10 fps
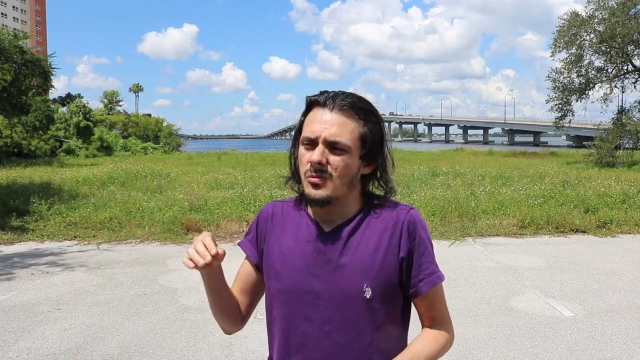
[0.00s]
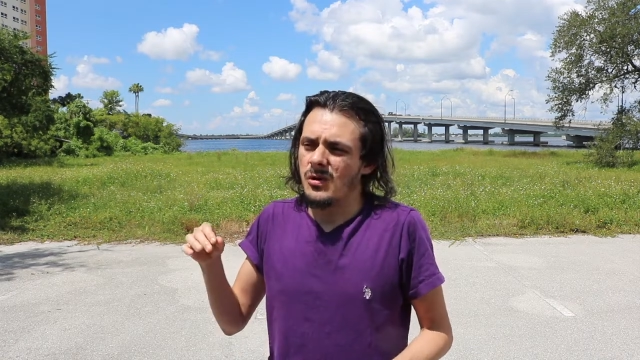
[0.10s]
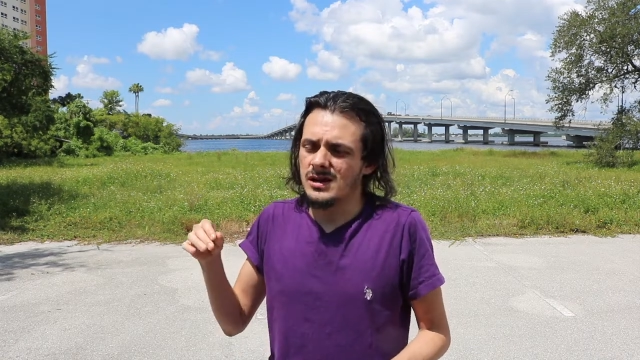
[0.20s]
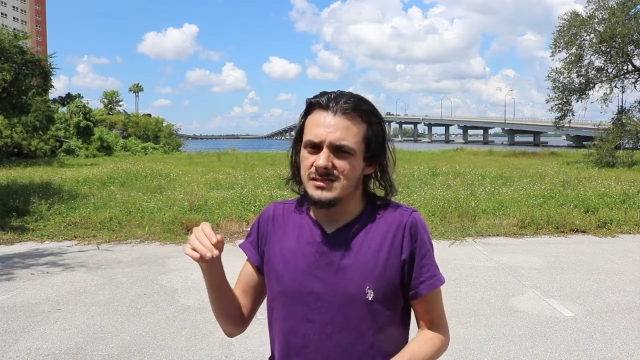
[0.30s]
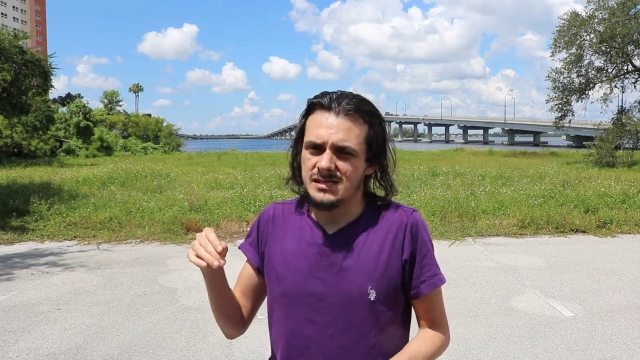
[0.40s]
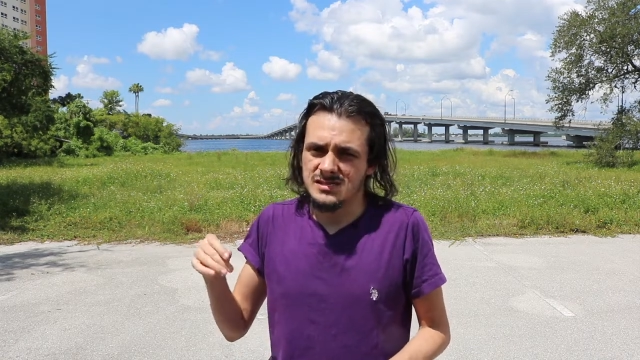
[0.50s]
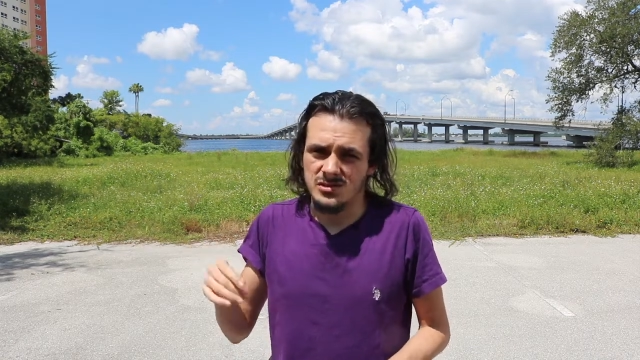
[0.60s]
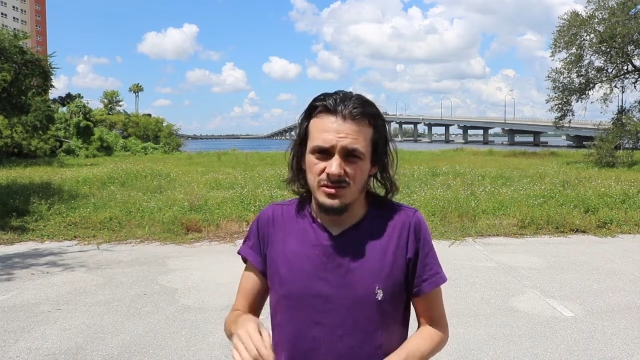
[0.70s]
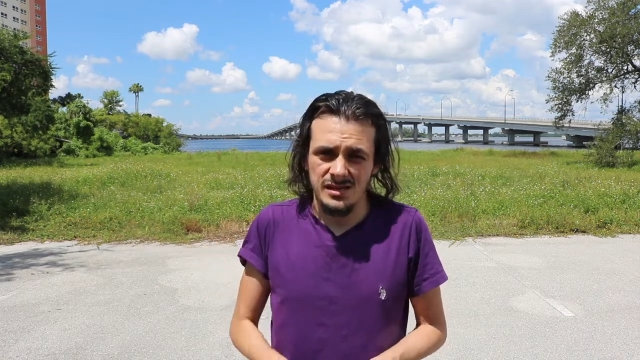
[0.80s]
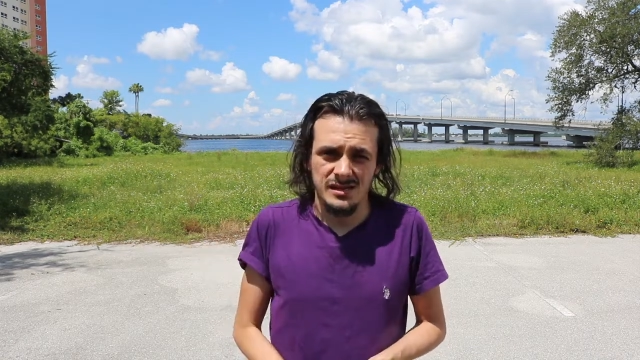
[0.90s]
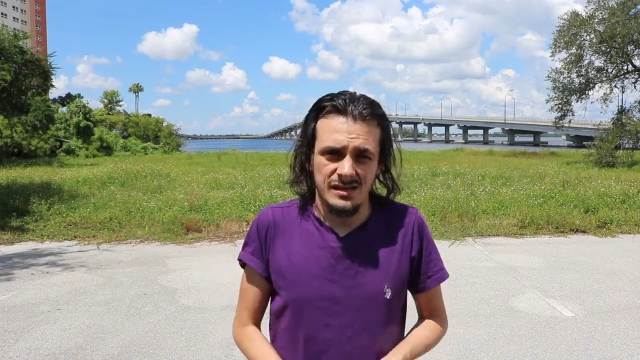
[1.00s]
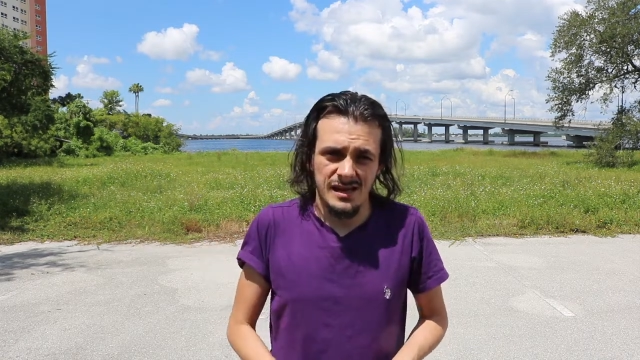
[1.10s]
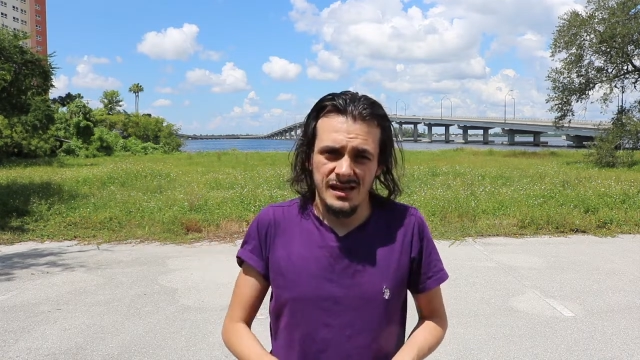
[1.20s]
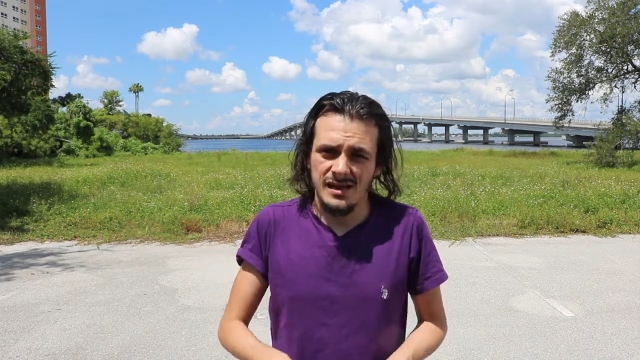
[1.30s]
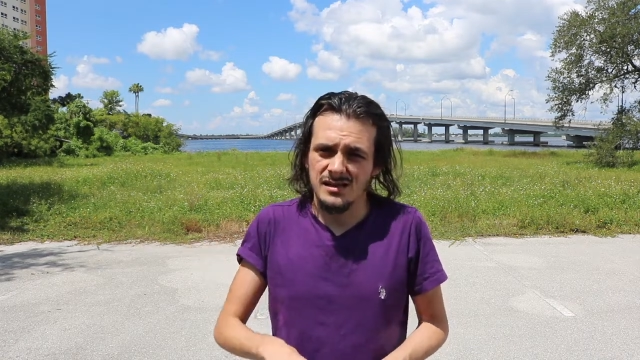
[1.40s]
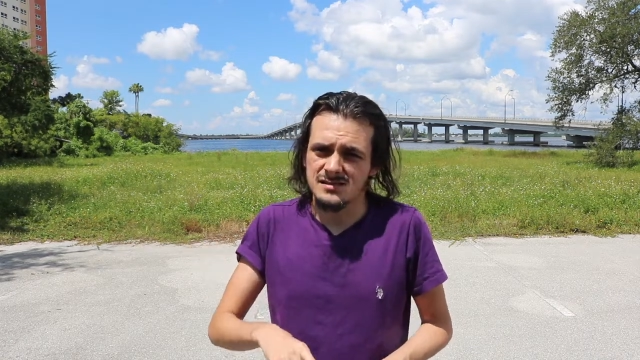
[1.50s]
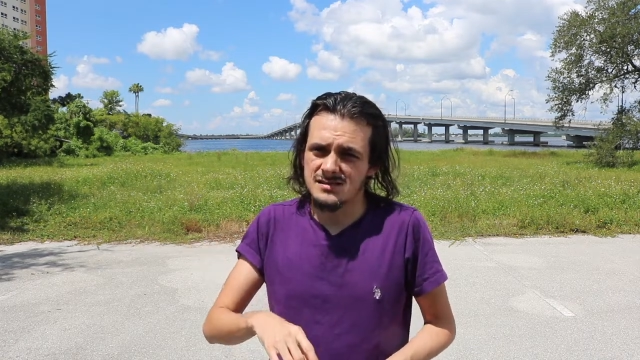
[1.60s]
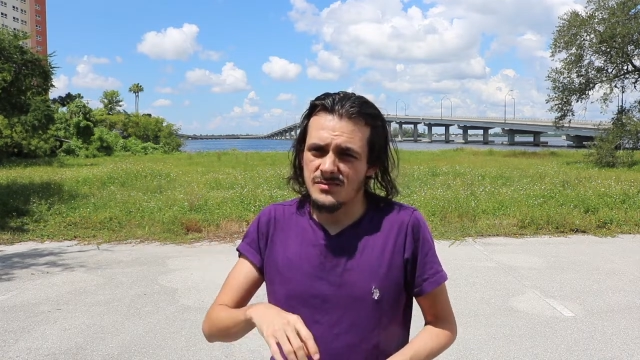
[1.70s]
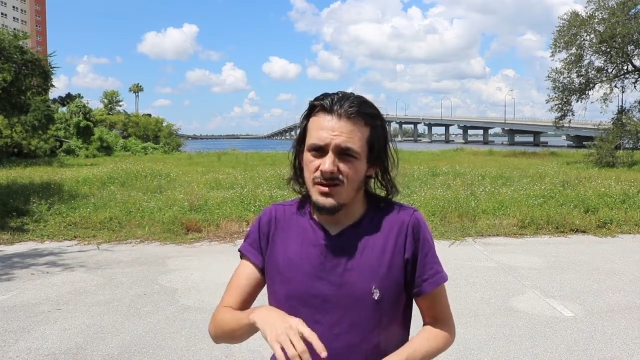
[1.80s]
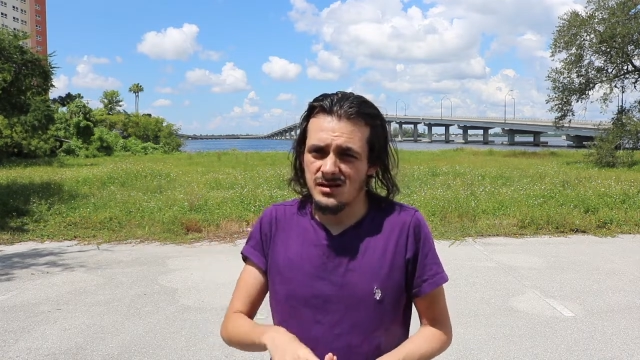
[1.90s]
watching So You Think You
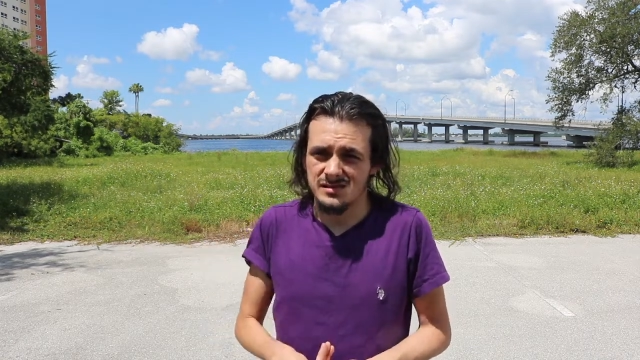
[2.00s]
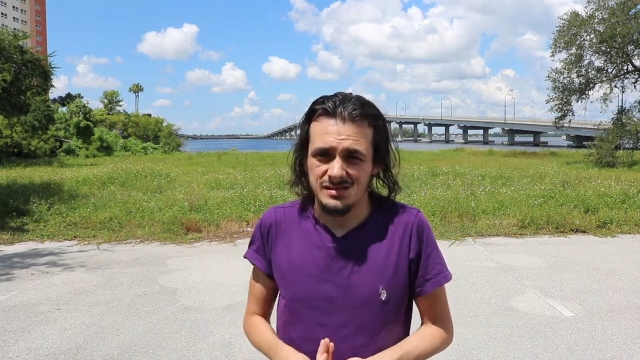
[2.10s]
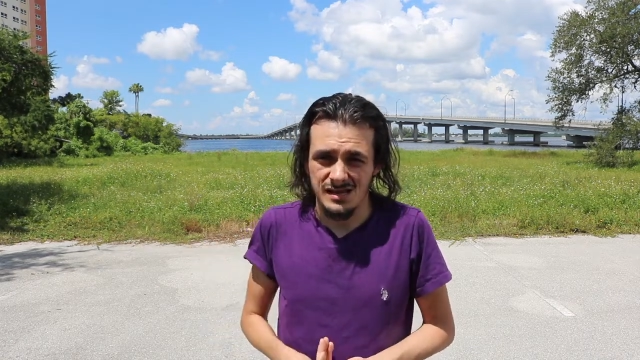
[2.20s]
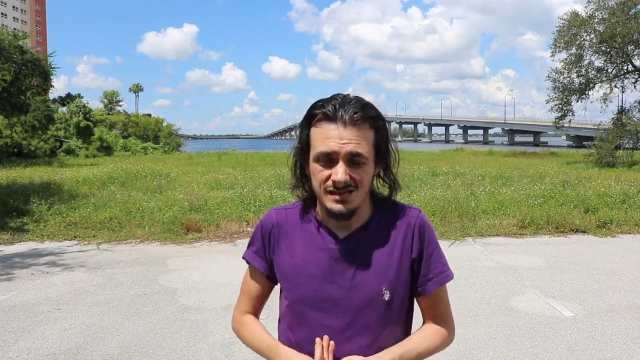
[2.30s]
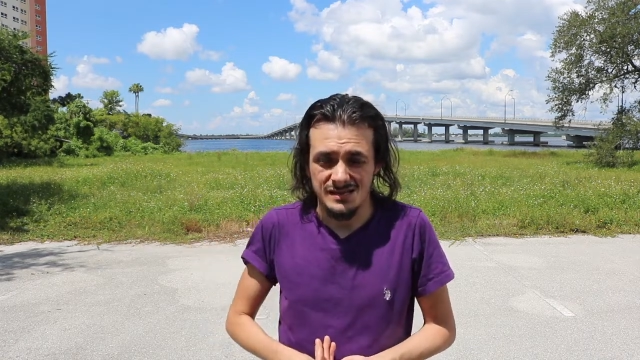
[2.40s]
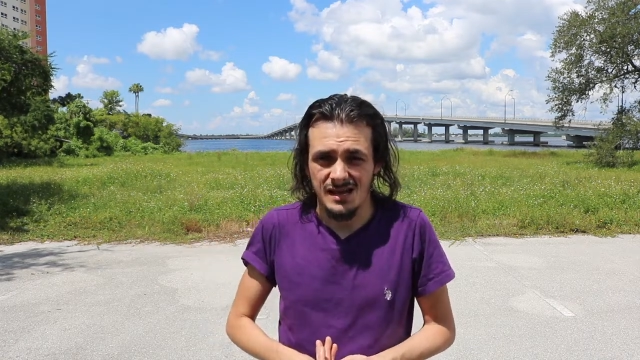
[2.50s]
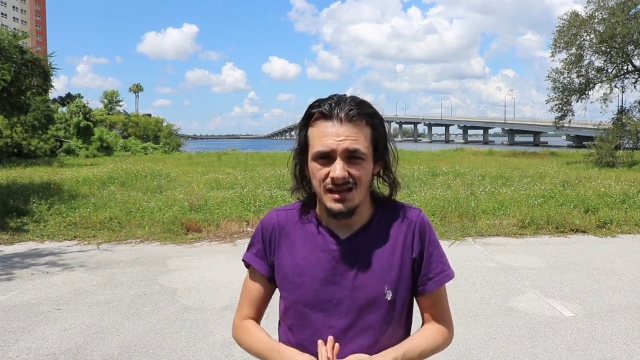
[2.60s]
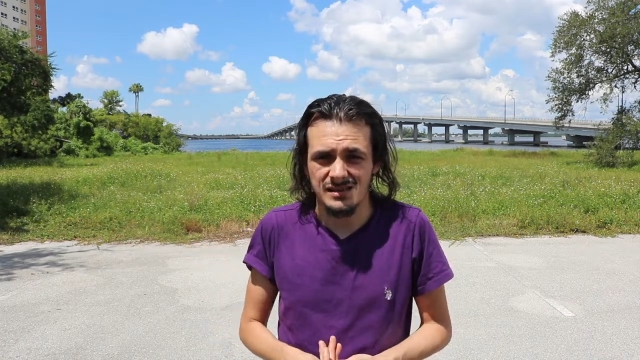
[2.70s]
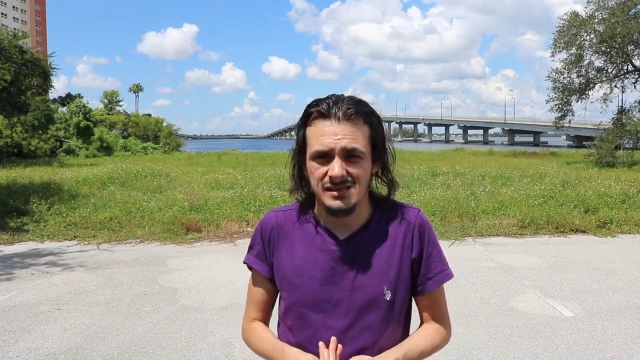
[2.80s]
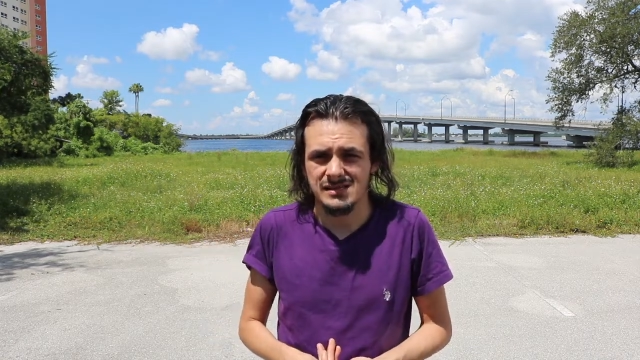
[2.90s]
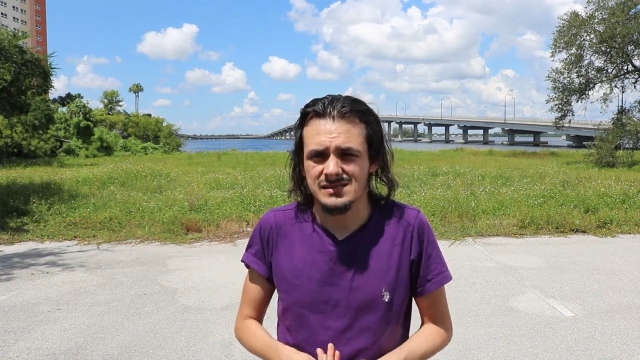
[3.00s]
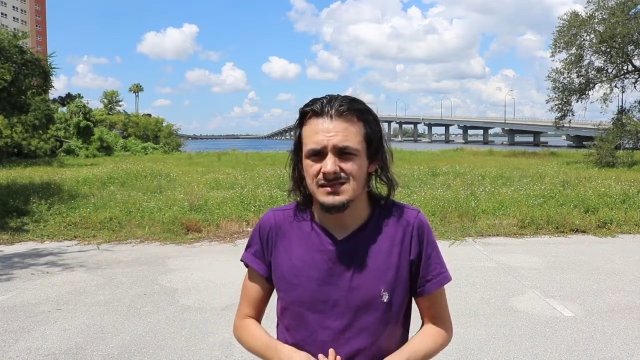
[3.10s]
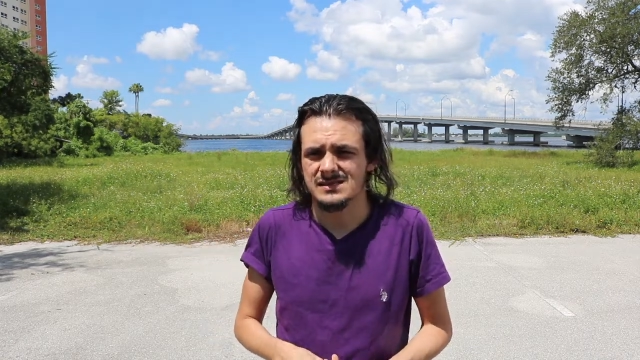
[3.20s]
Dance, America's Got Talent,